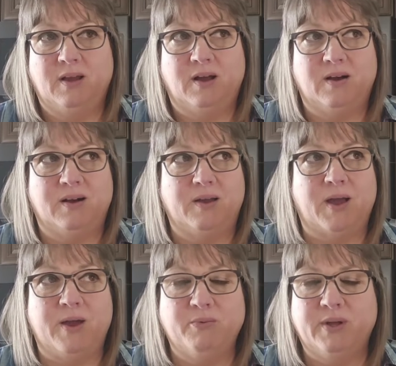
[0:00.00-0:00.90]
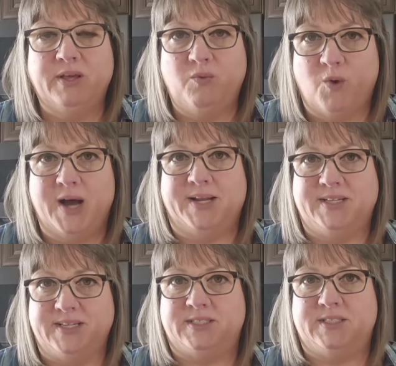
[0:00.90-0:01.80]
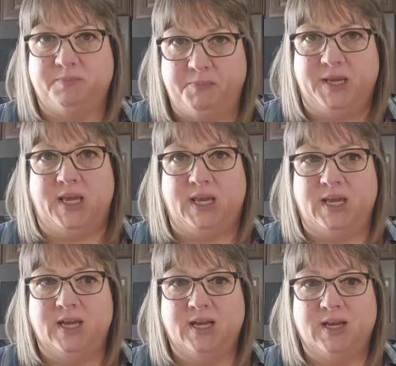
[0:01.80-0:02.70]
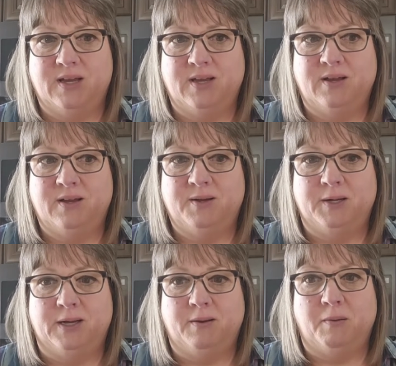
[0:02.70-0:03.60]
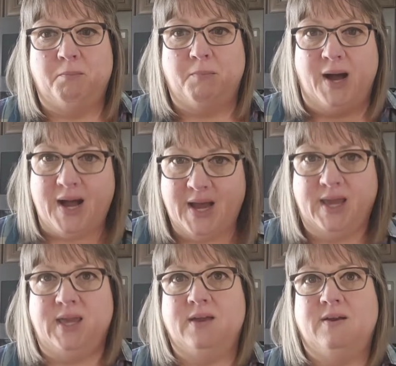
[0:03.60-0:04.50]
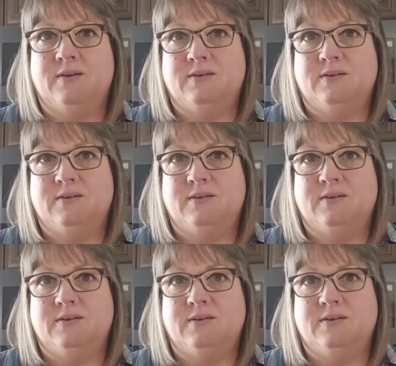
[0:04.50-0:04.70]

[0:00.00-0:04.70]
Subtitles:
I really wanted it to be my